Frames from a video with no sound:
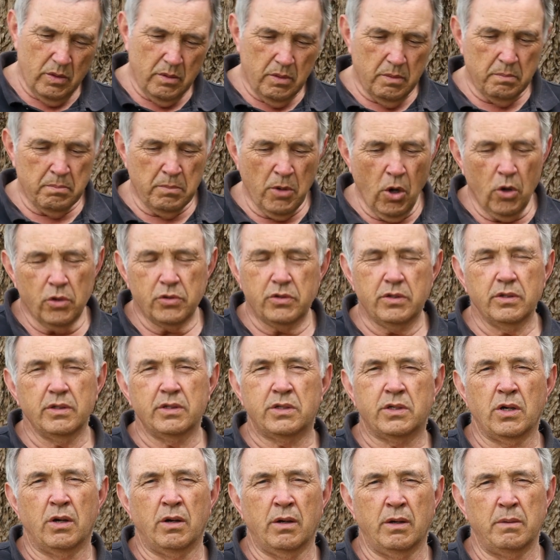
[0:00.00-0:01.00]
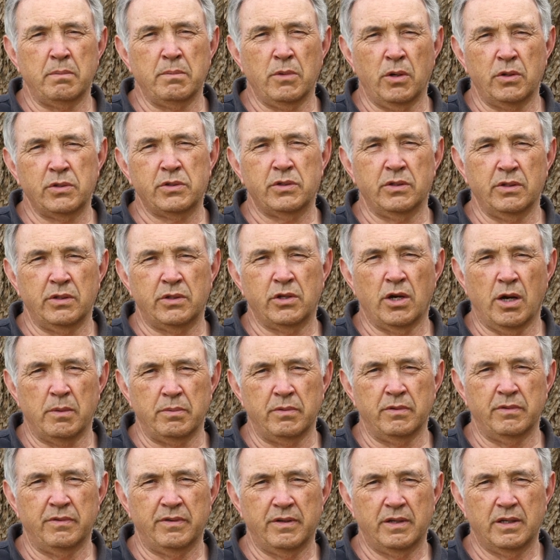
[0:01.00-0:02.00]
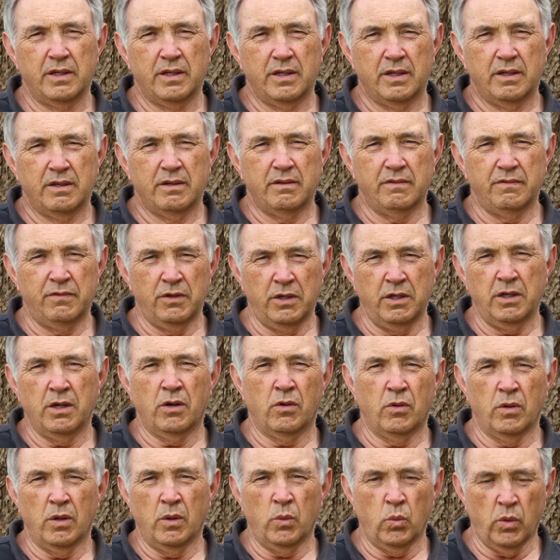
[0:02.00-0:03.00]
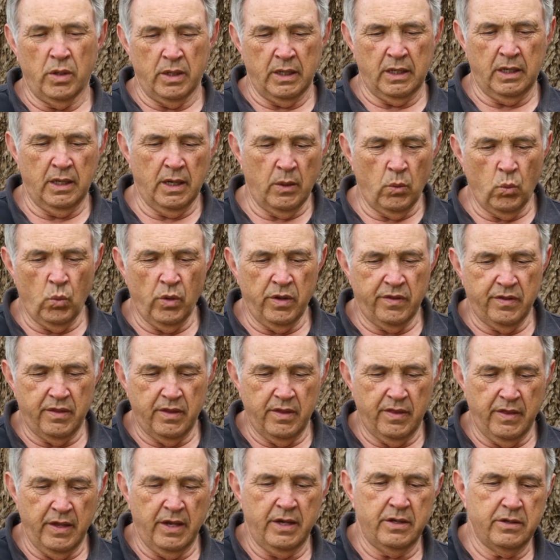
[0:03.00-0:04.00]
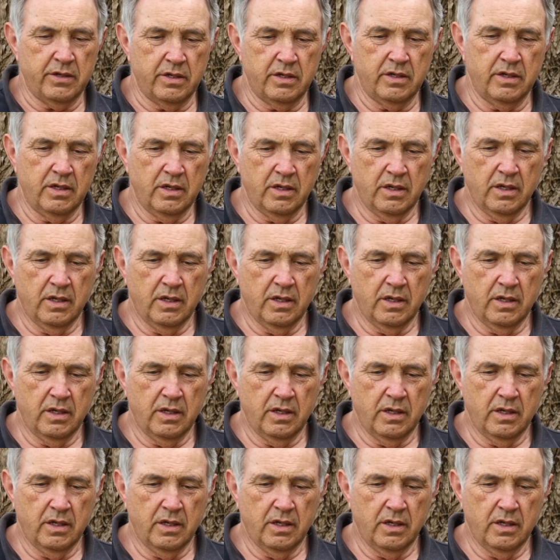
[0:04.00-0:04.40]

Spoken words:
most of the type of video I want to get with this,